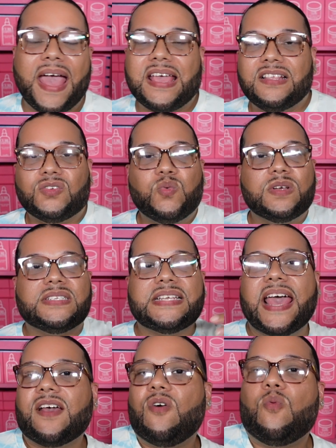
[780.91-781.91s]
back into a
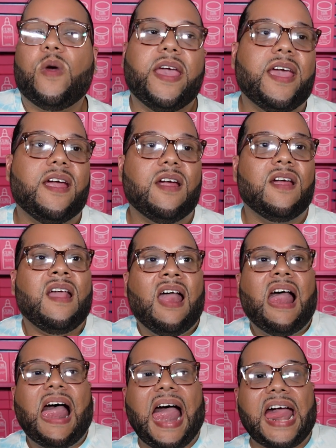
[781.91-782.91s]
cycle where
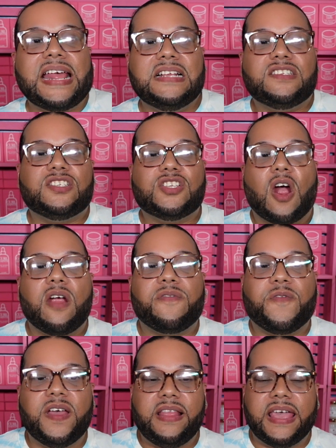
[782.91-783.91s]
I can start
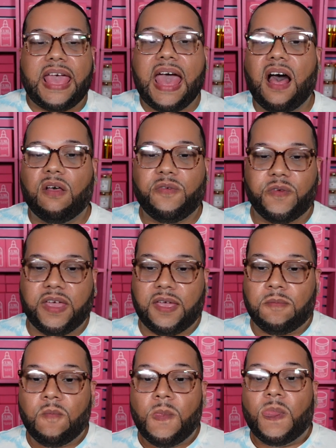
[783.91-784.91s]
feeling healthy.